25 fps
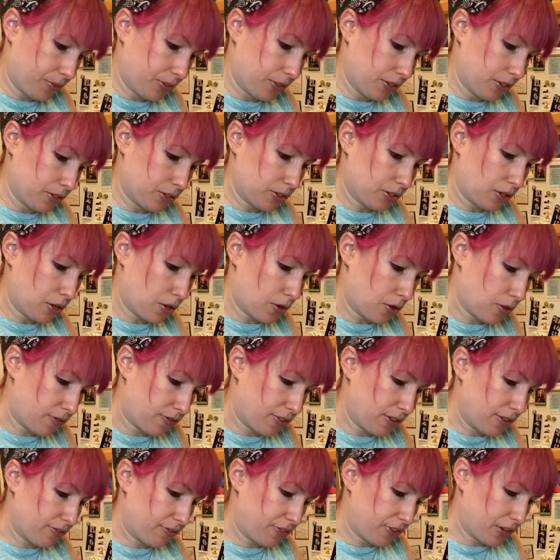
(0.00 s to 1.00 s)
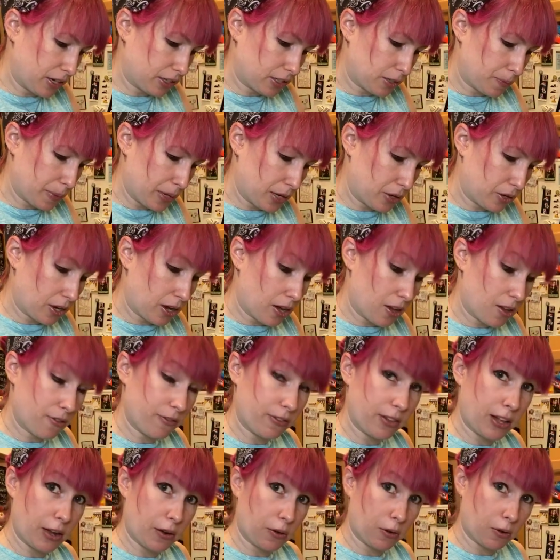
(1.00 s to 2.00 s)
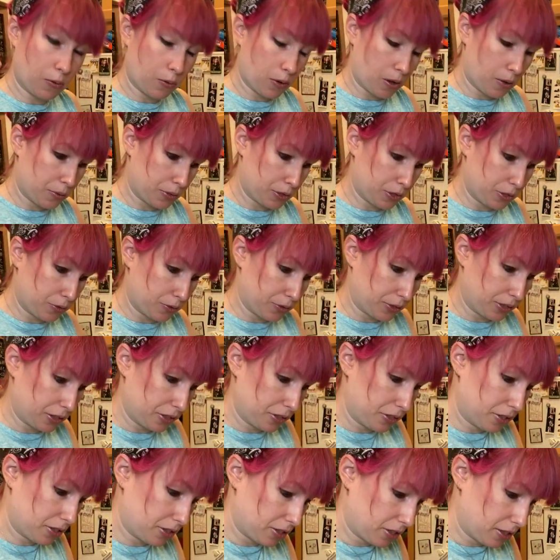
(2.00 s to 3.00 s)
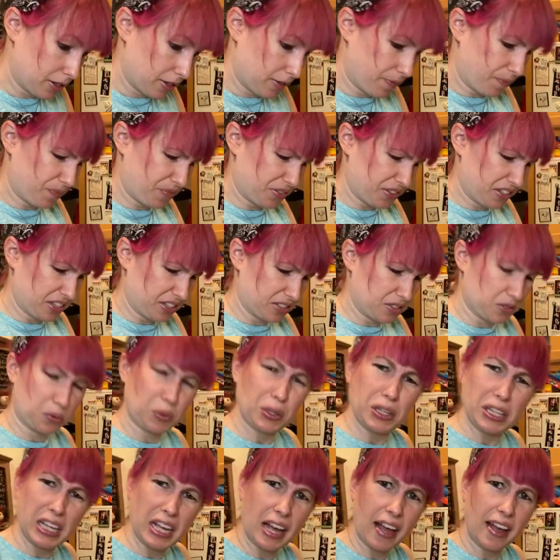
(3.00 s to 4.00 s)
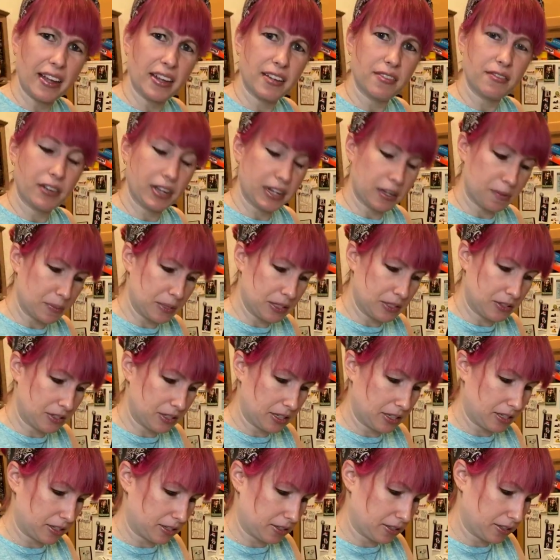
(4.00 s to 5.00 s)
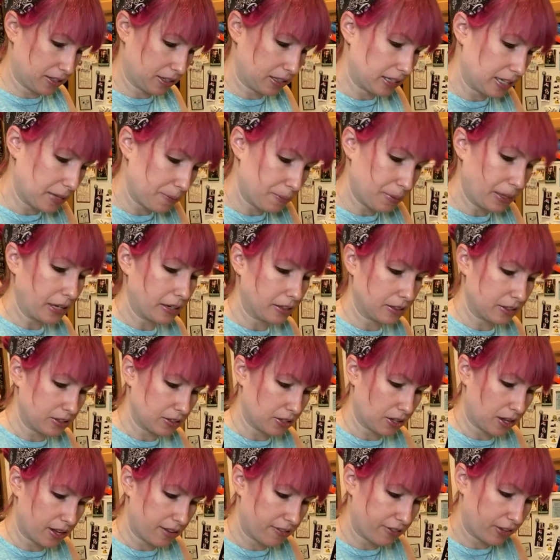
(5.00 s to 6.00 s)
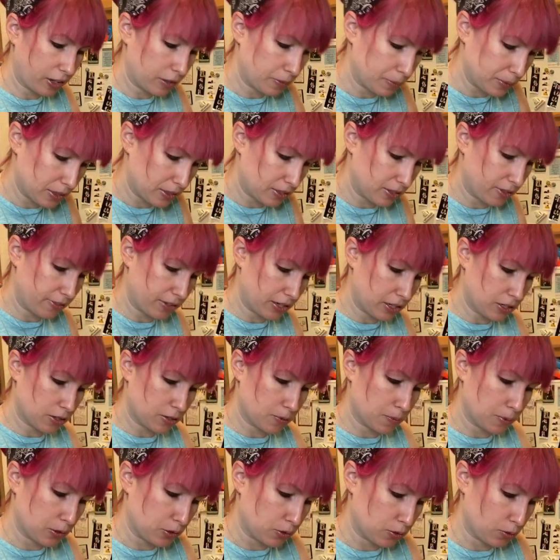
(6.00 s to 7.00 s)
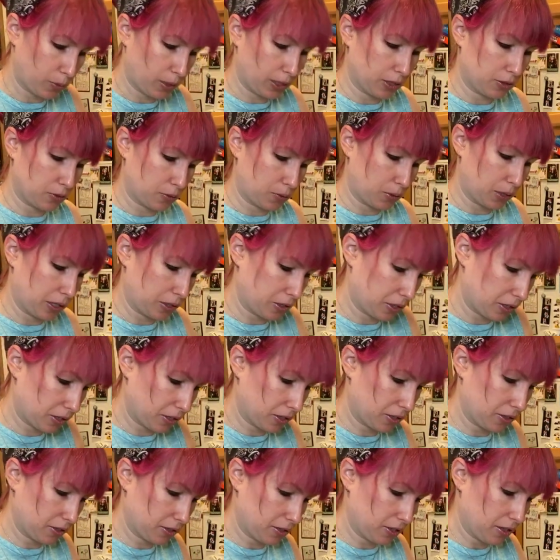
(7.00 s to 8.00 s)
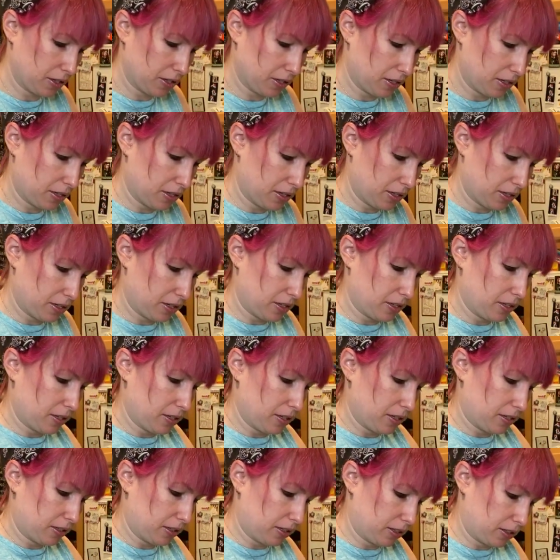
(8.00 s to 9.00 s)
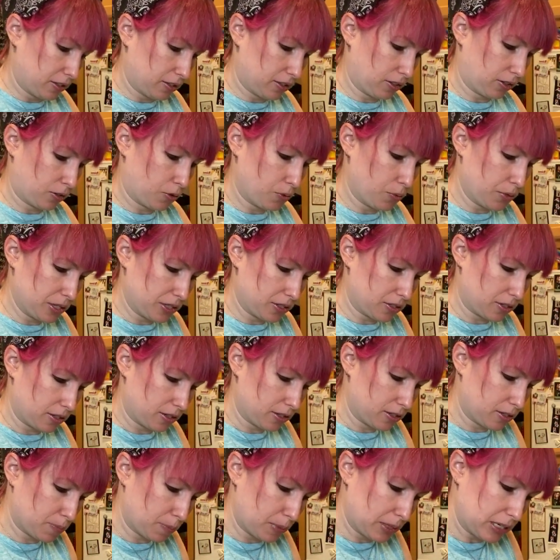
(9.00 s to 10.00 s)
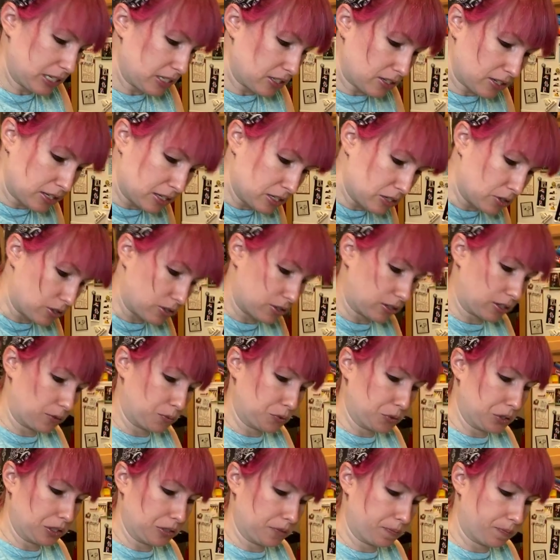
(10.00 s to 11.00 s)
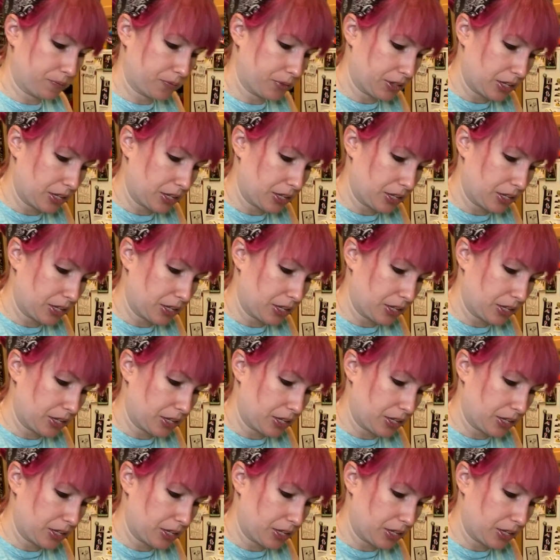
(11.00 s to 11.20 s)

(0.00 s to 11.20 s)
So, fun fact about cauliflower while we're doing this, it's really high in vitamin C. I keep getting these high vitamin C vegetables week to week. It's a coincidence, but it's an interesting one.